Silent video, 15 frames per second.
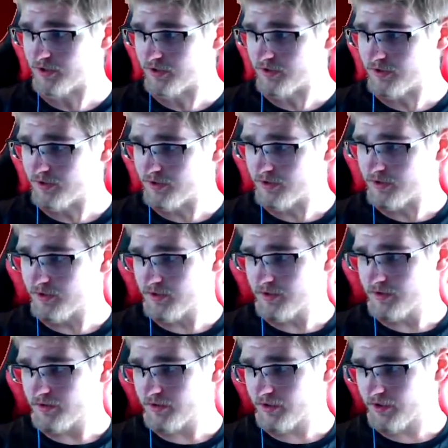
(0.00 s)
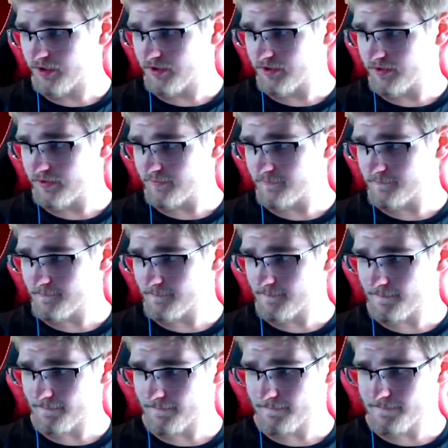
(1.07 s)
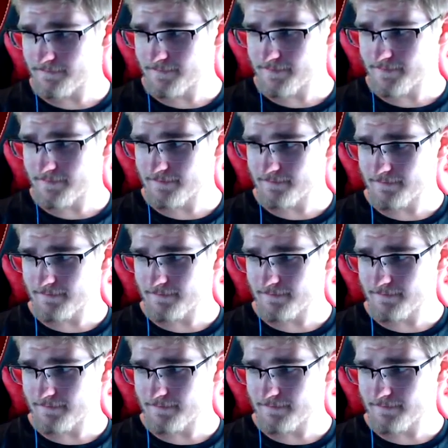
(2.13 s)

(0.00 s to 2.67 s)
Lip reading: Nothing is said.